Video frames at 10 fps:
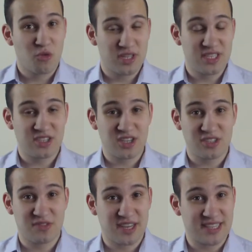we discussed the
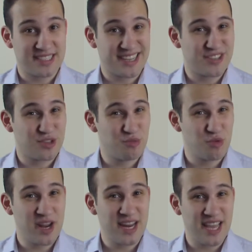fact that the
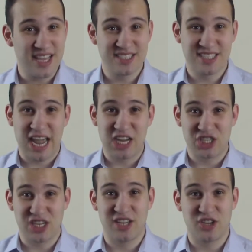brain isn't
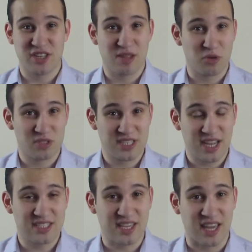actually good at
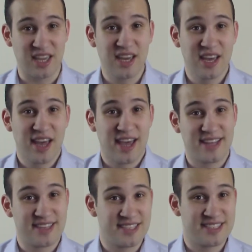multitasking and
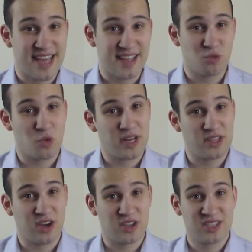that instead what it
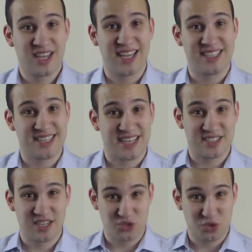does is task
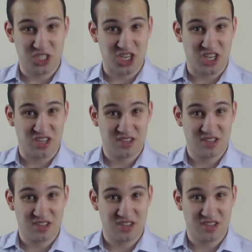switching.